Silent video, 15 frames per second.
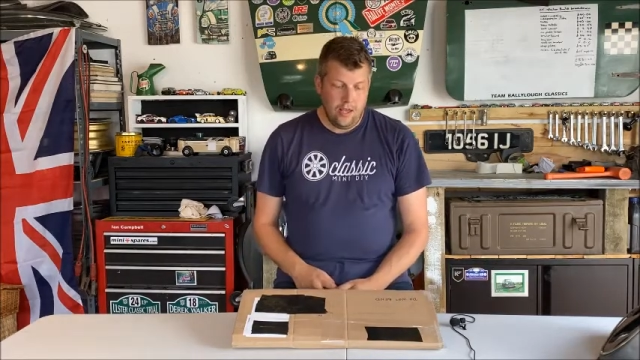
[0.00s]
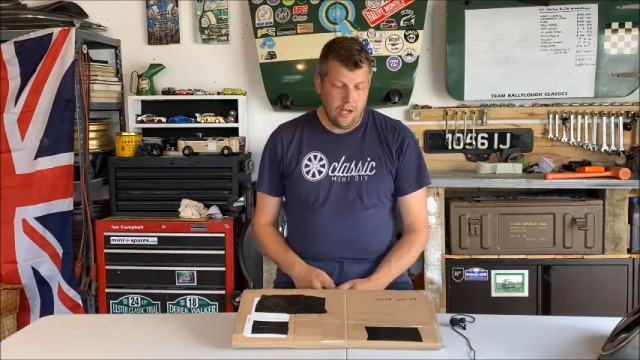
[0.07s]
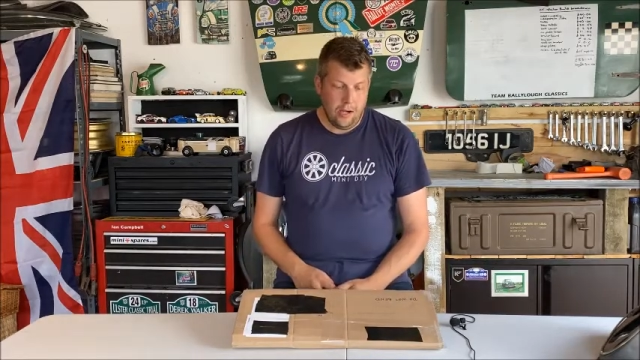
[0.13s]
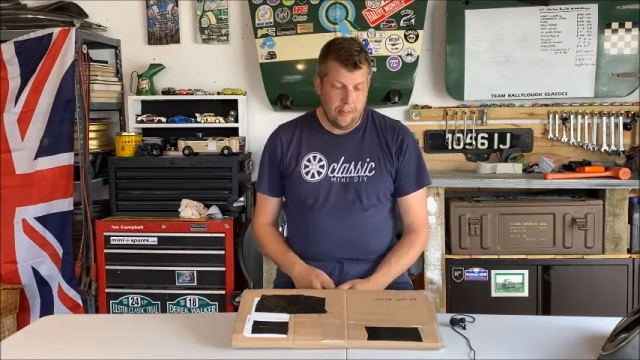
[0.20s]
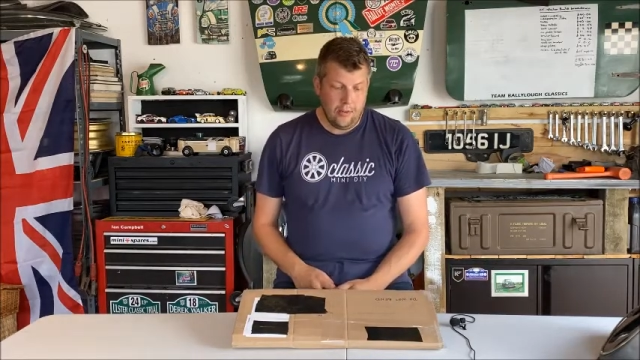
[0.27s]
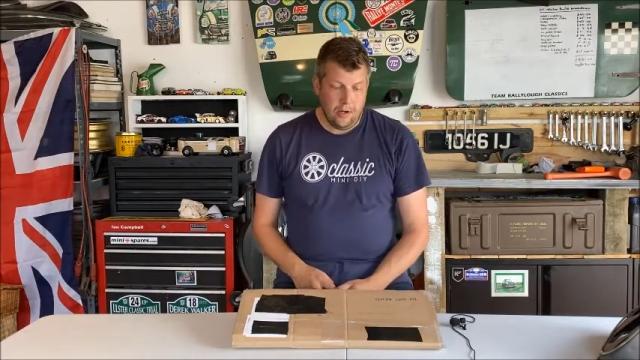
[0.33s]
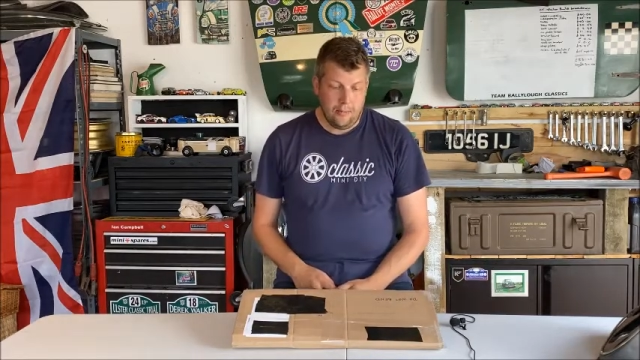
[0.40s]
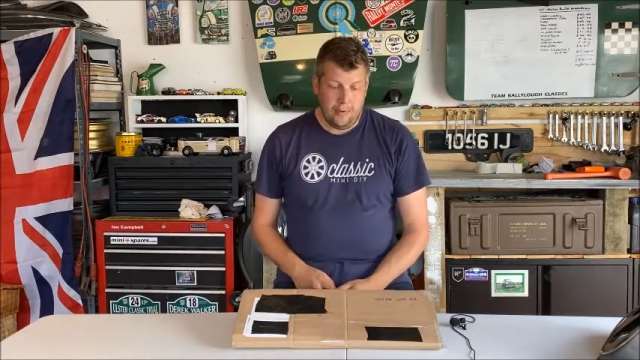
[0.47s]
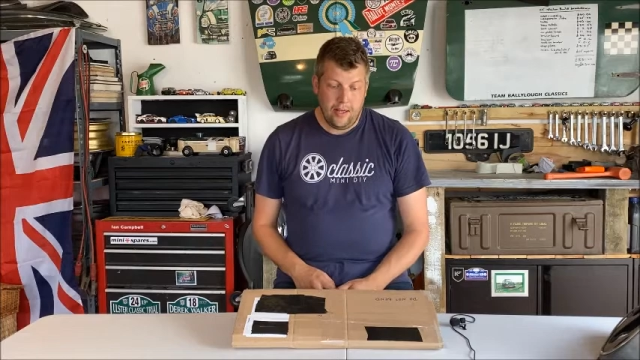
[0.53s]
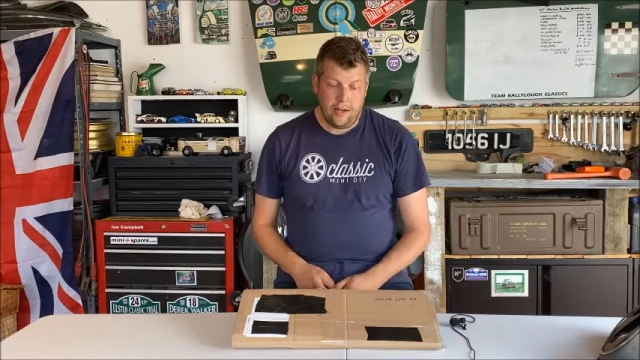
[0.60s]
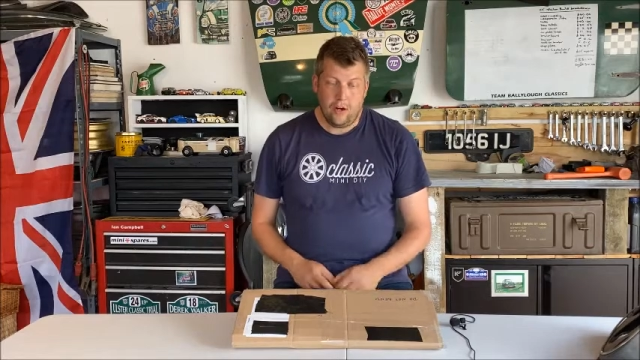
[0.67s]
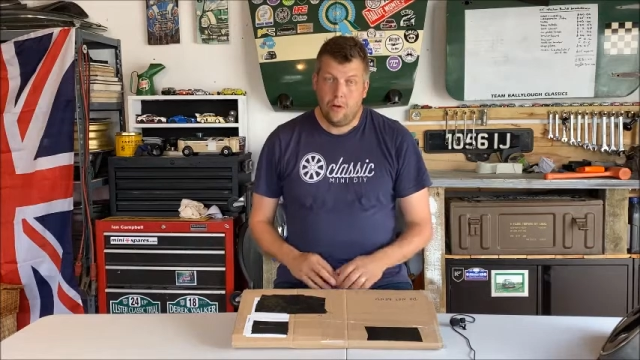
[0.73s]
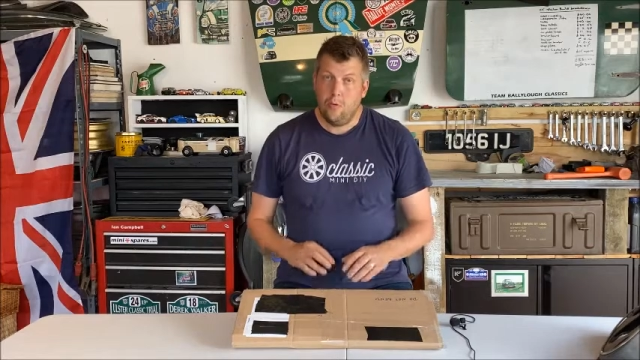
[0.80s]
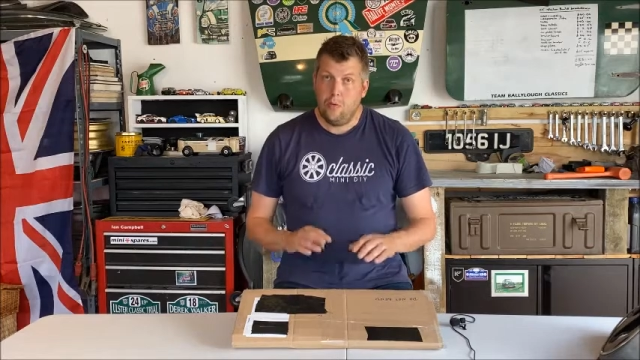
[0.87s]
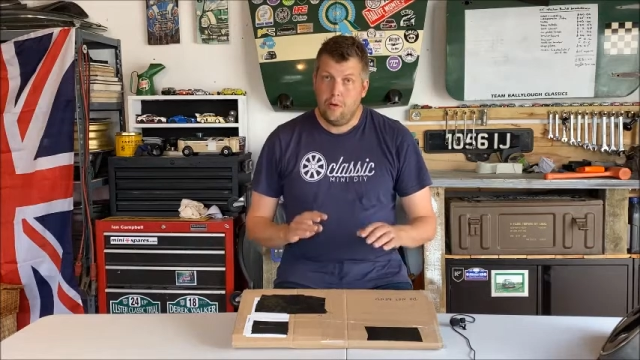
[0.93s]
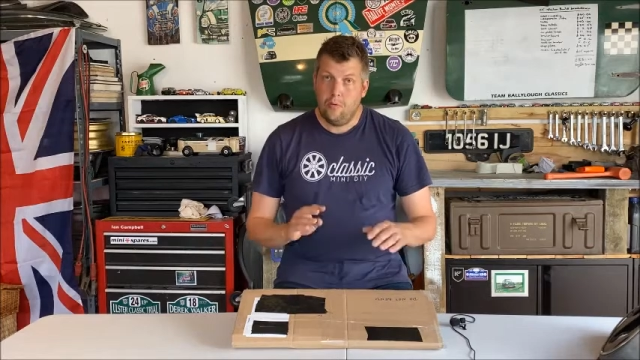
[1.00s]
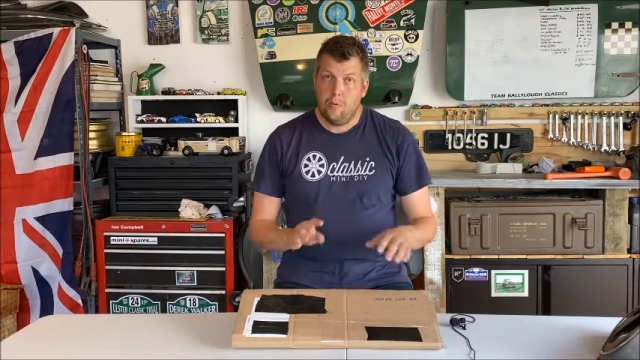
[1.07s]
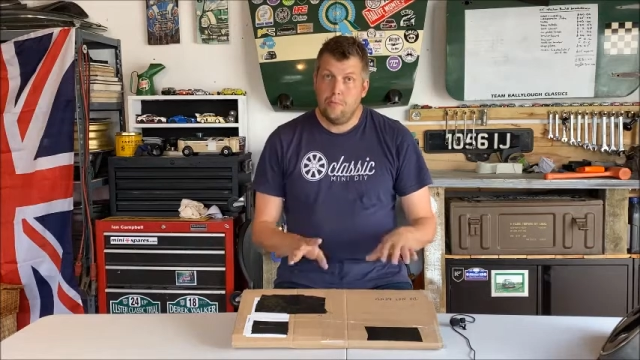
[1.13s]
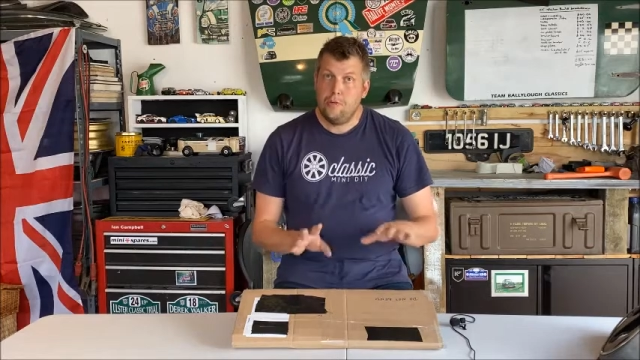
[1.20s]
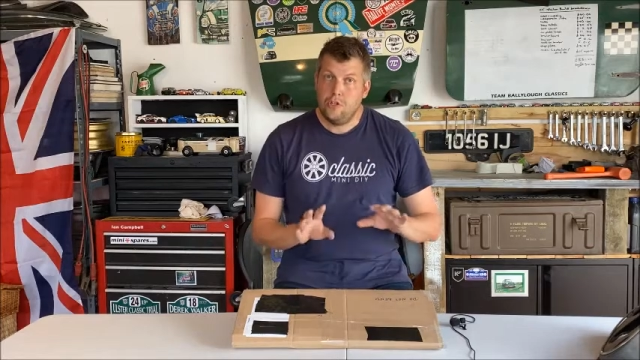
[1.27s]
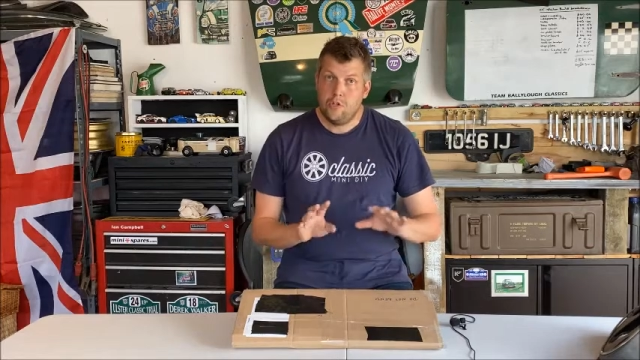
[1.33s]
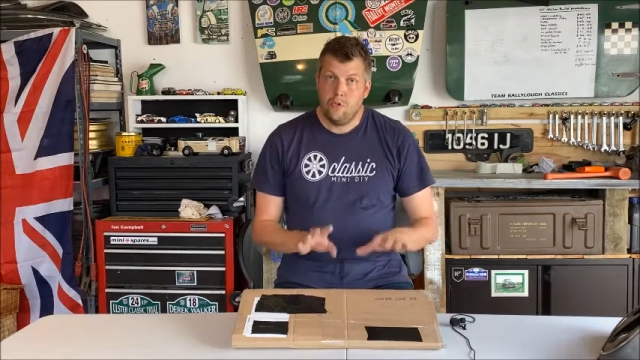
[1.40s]
coming up later we
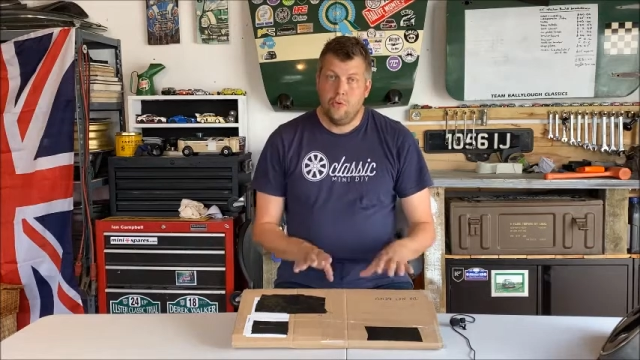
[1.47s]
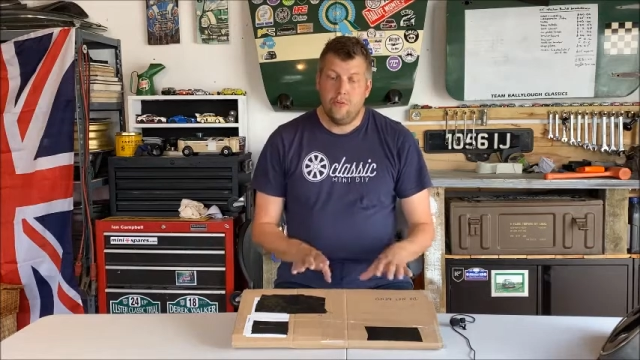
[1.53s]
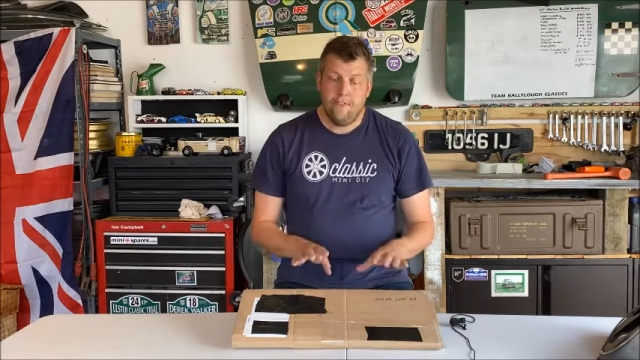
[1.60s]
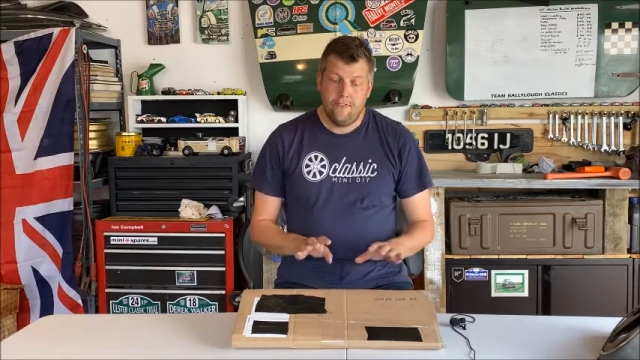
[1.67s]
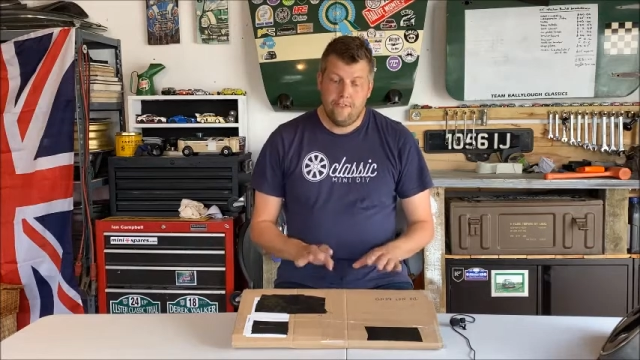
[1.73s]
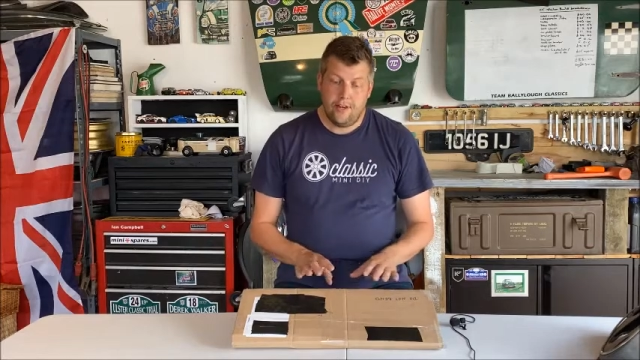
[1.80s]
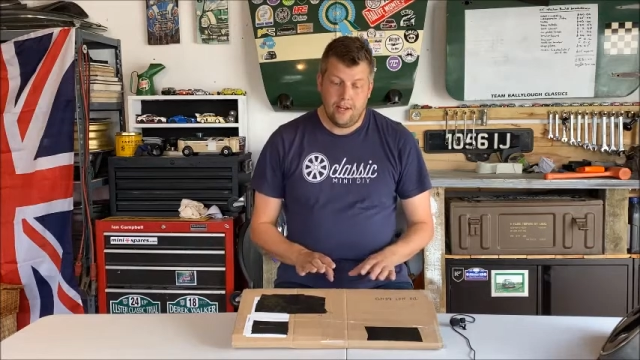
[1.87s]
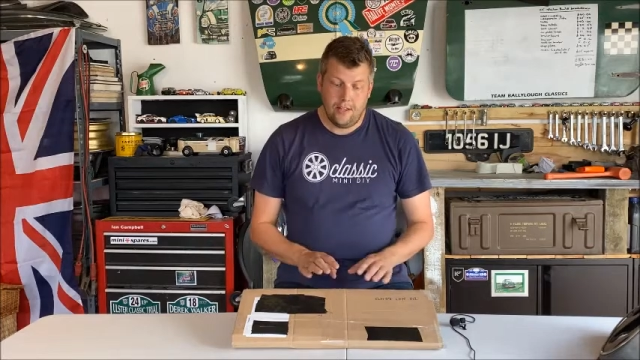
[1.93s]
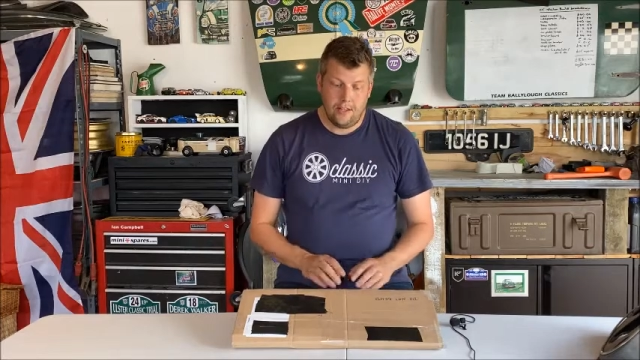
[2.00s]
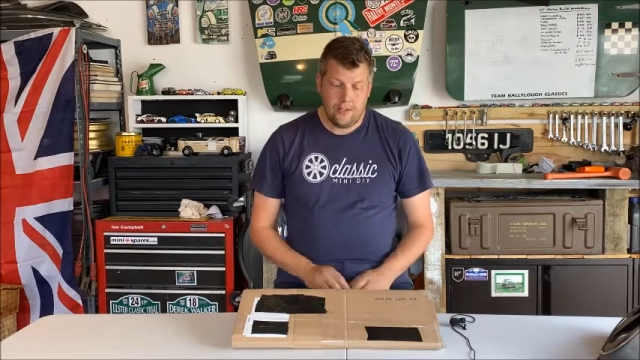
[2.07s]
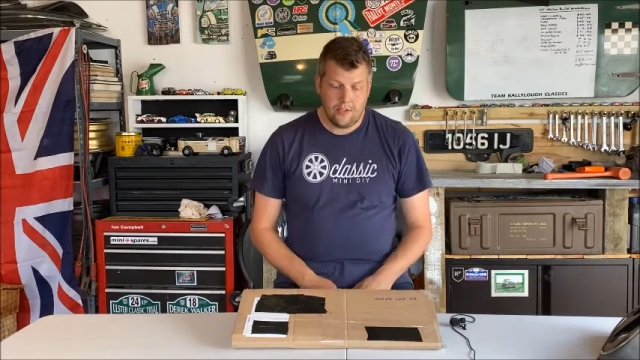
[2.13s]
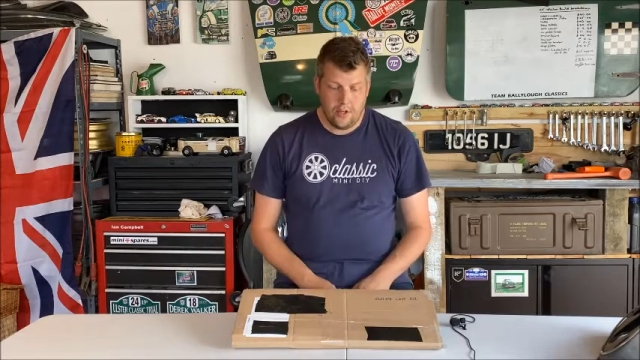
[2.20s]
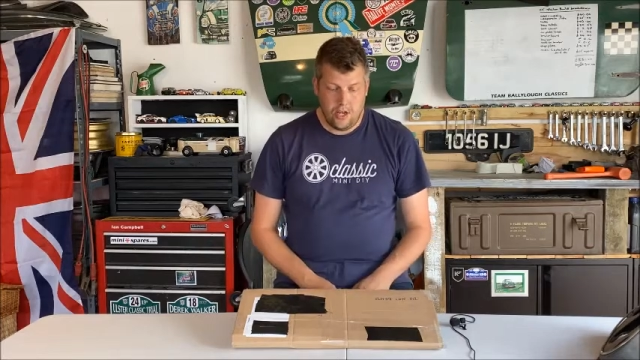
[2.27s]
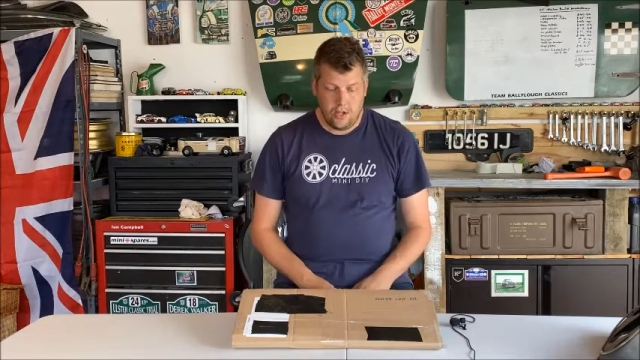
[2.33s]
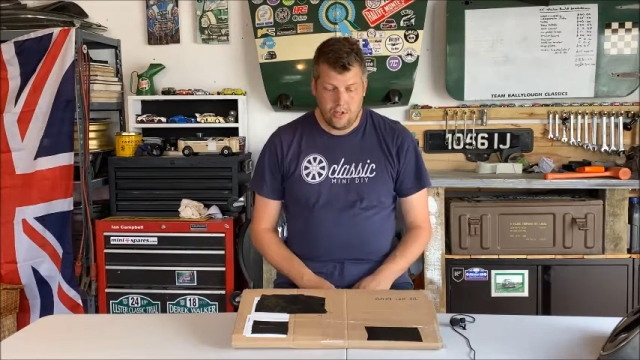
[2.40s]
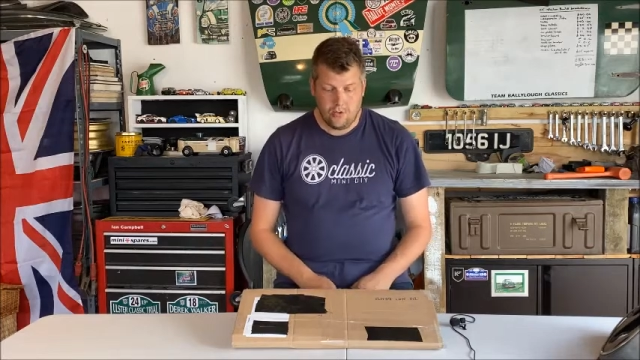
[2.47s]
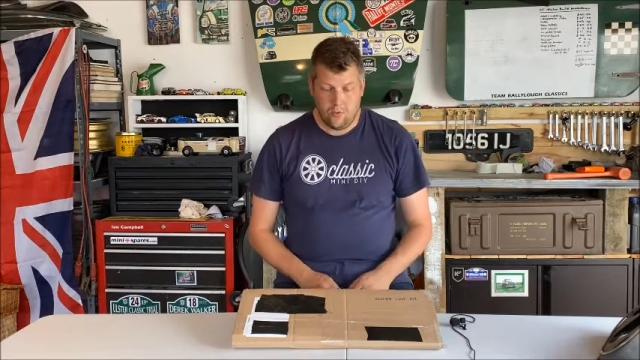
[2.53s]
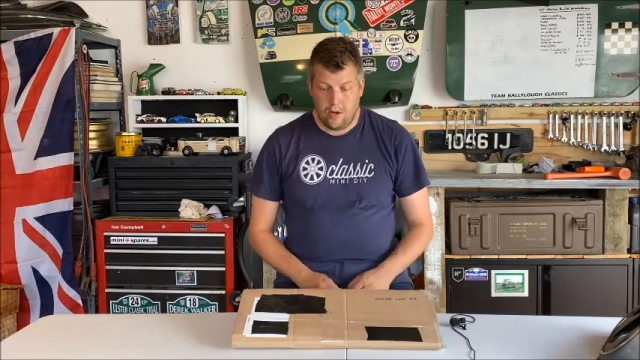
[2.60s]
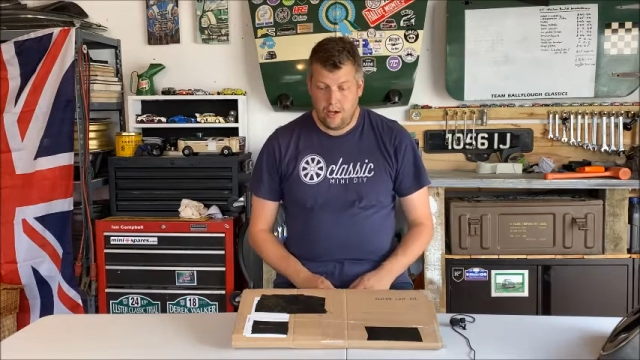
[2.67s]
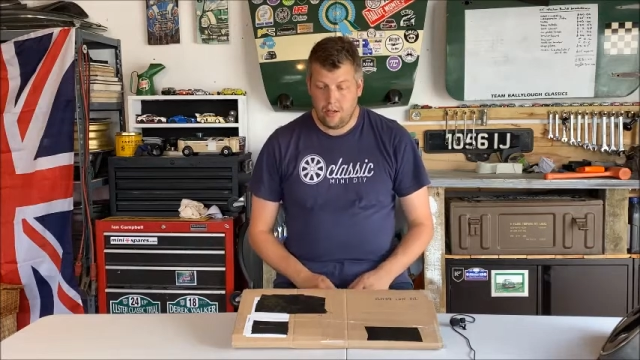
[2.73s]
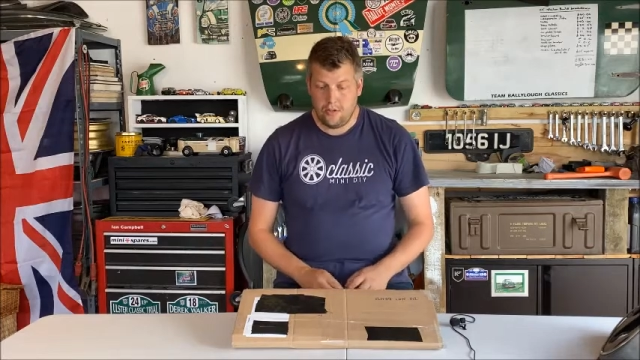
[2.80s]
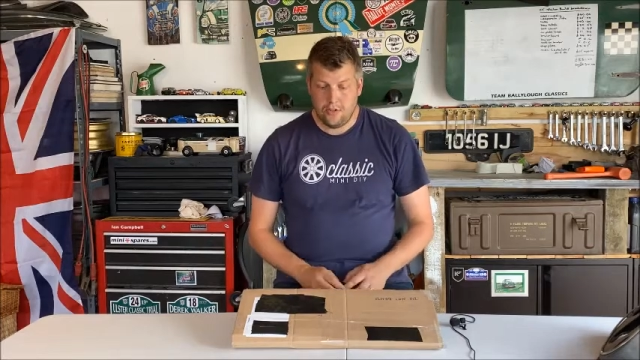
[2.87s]
will be showing fitting this as
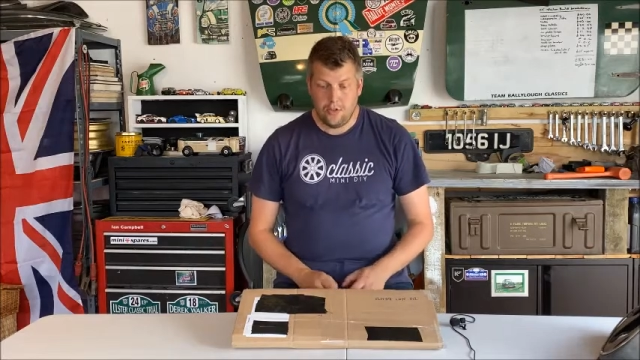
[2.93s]
well.